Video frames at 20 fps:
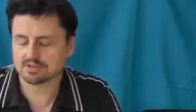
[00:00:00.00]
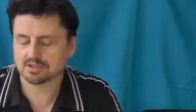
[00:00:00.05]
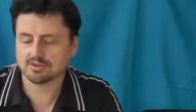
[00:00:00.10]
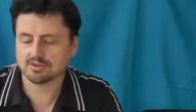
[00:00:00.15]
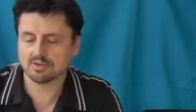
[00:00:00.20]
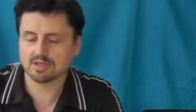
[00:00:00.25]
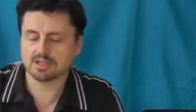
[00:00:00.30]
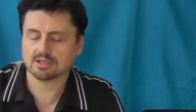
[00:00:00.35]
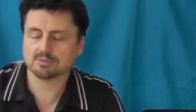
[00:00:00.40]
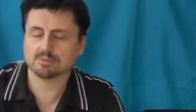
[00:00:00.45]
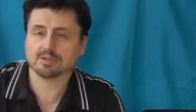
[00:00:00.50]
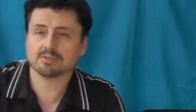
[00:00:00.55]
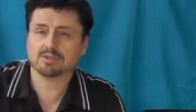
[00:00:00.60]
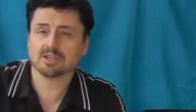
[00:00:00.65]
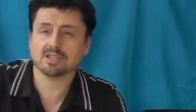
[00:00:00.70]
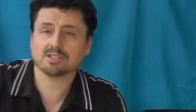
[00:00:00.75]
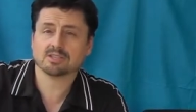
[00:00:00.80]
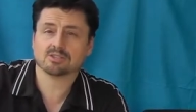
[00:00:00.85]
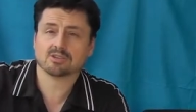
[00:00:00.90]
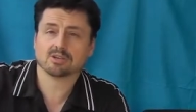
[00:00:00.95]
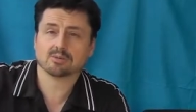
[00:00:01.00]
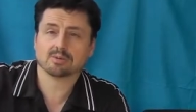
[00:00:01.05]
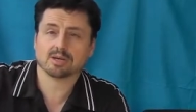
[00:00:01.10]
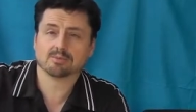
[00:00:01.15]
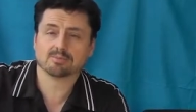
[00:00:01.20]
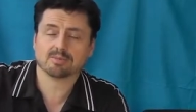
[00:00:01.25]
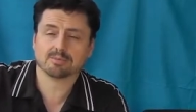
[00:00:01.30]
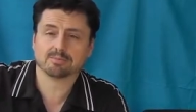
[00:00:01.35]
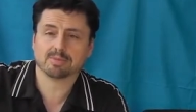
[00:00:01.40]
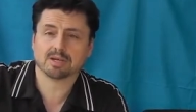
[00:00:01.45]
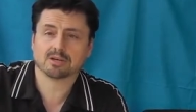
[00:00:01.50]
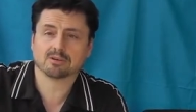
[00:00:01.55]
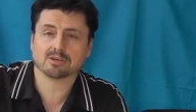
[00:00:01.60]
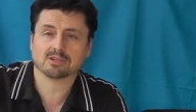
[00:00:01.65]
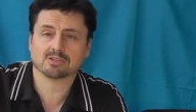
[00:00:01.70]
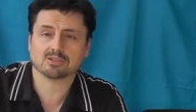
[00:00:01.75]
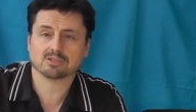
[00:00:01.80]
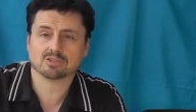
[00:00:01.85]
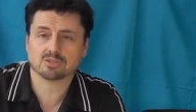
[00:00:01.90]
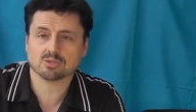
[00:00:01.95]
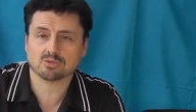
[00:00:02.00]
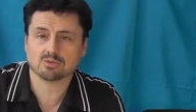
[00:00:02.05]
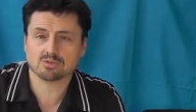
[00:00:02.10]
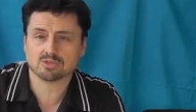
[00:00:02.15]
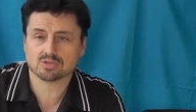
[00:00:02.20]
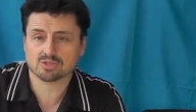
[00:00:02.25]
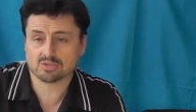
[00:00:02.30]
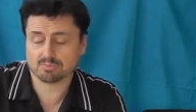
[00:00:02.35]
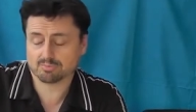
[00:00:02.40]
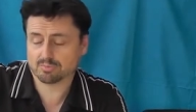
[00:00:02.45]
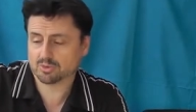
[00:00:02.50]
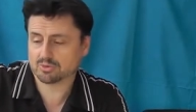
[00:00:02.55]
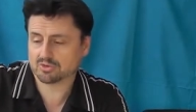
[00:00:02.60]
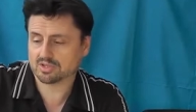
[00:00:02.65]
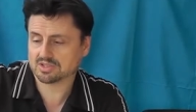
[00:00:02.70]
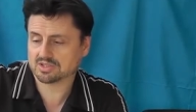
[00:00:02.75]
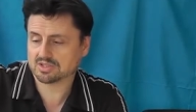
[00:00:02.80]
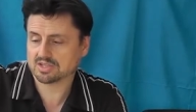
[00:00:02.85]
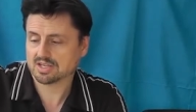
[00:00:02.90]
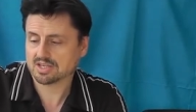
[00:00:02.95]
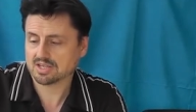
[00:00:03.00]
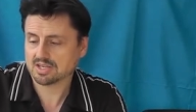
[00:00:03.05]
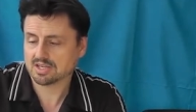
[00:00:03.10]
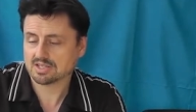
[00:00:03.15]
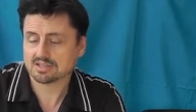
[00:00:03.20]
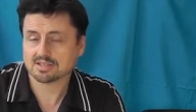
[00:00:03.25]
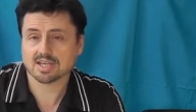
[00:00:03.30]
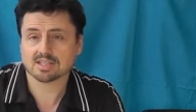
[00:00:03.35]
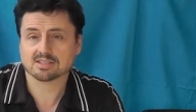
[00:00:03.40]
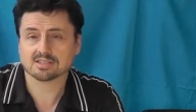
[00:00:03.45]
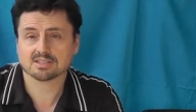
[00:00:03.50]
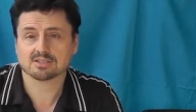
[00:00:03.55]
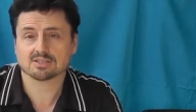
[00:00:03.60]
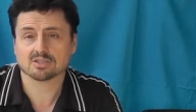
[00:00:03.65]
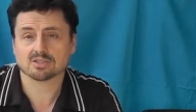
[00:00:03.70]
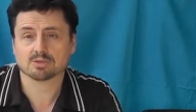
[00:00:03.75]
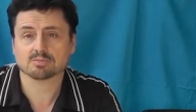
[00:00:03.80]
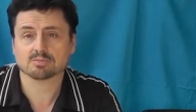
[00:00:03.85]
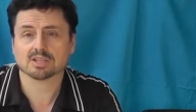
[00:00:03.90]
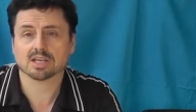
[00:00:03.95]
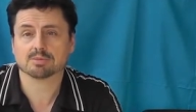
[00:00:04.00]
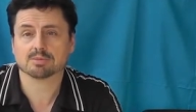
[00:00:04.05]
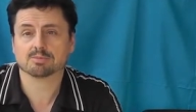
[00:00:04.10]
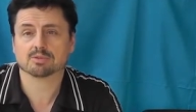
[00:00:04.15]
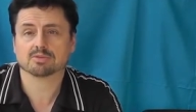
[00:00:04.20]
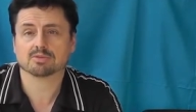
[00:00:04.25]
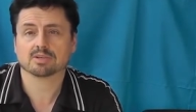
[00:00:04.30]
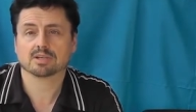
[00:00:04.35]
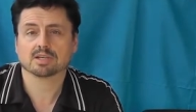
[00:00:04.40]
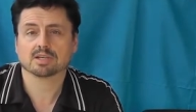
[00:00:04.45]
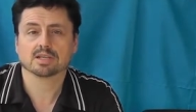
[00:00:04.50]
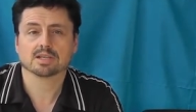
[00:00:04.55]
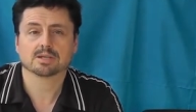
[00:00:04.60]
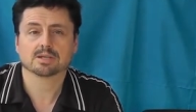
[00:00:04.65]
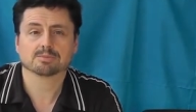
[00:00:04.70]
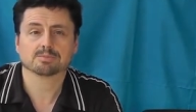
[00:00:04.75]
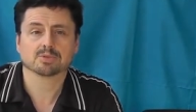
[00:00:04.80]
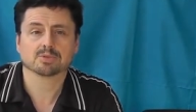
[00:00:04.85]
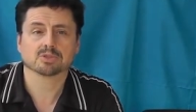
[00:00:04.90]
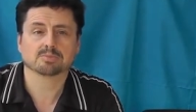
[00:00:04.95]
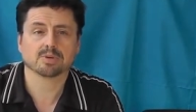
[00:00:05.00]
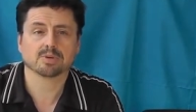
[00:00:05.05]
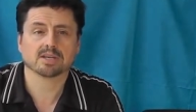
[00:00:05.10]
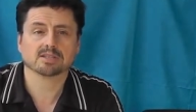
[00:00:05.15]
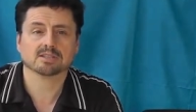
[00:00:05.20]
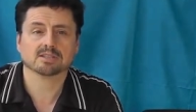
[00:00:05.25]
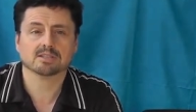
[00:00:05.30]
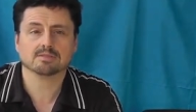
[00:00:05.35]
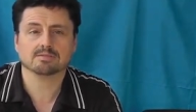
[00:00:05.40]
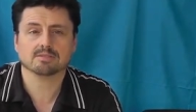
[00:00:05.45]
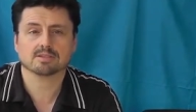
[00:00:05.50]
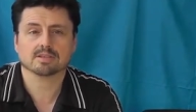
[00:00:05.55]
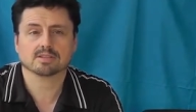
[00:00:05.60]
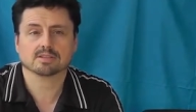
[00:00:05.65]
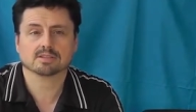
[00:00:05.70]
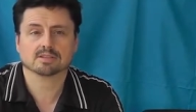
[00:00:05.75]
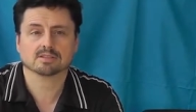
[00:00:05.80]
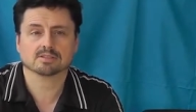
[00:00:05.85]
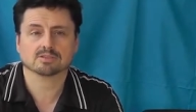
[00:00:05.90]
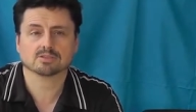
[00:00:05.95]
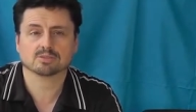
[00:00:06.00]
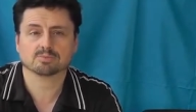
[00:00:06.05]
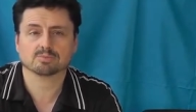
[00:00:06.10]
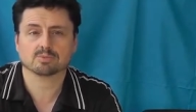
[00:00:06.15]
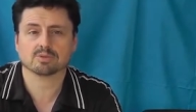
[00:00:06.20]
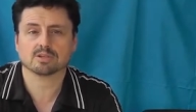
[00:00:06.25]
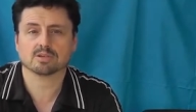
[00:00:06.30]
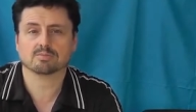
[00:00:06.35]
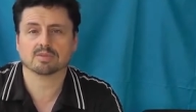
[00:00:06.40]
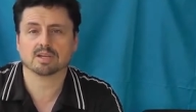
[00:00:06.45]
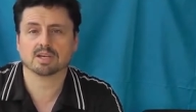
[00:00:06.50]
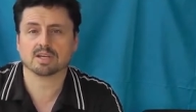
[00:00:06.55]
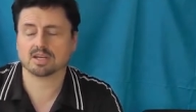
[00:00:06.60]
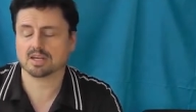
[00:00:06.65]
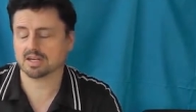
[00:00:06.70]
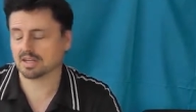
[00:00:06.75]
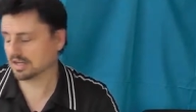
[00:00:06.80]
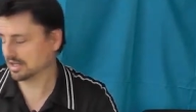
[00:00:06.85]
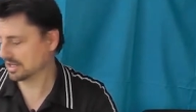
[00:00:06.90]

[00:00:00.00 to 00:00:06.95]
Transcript: to give you a little bit of history about my background in shoes, to put this test into some type of perspective, just put them there.